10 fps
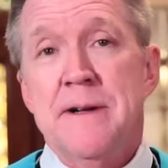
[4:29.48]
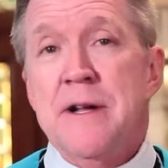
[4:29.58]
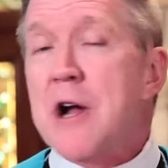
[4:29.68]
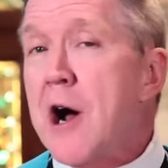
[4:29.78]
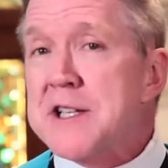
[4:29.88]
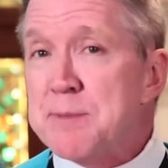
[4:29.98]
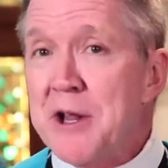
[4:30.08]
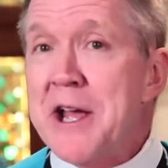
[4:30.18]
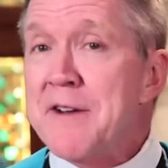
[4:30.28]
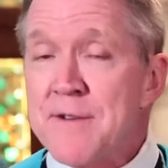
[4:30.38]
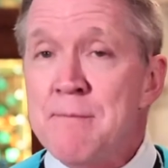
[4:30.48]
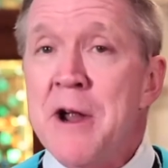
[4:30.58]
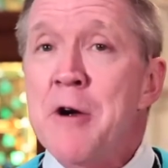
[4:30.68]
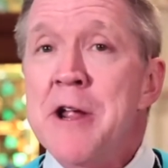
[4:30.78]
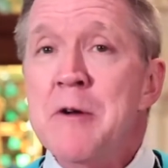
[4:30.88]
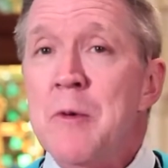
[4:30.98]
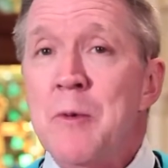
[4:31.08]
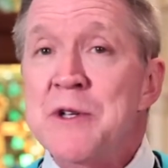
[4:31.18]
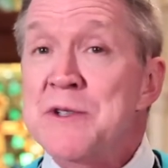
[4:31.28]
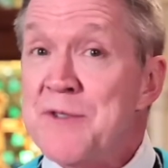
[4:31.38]
God's plan for Mary
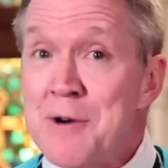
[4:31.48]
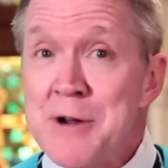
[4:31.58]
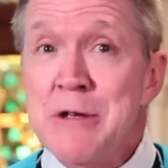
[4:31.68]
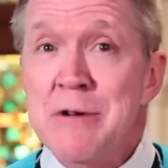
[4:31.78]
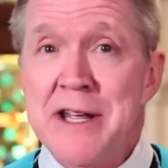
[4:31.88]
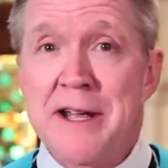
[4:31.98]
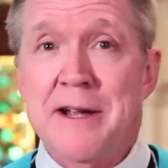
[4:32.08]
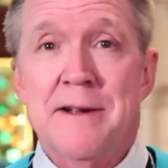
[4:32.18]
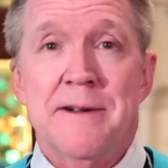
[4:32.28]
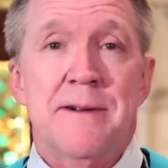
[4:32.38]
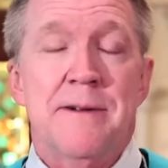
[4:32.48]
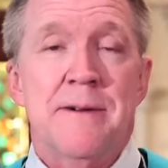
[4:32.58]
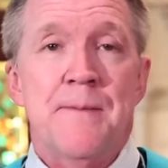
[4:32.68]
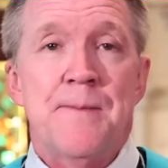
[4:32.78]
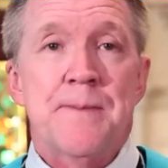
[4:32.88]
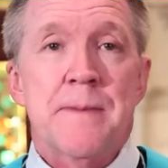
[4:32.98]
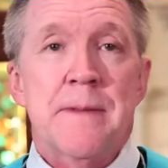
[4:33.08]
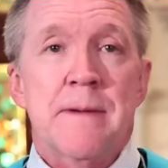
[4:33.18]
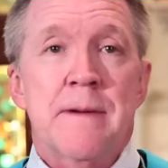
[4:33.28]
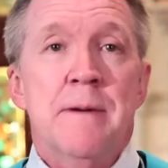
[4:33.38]
was very unique,
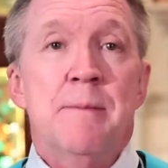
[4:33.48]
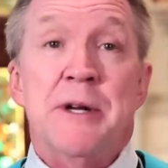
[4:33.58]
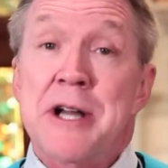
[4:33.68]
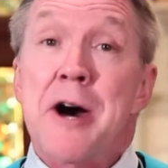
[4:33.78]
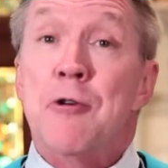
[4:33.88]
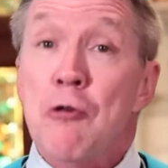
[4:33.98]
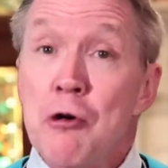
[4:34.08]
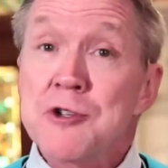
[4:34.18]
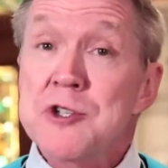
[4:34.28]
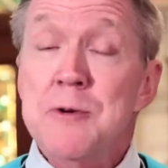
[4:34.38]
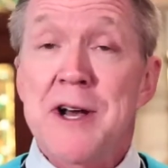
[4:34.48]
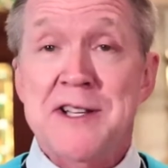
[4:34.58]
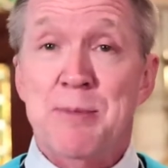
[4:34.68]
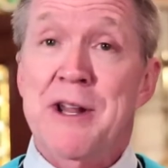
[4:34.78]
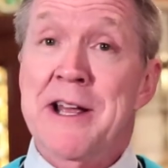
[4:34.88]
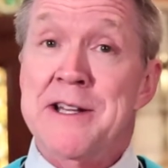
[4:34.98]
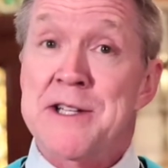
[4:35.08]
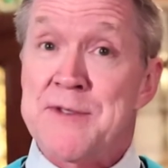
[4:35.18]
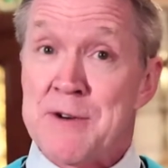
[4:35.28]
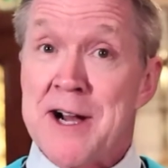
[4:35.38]
but God also has
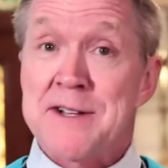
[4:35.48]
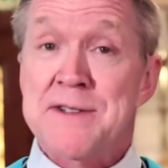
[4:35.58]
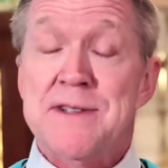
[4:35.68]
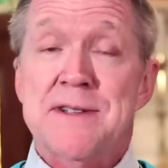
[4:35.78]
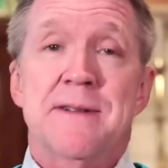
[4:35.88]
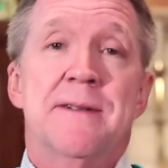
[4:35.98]
plans for us.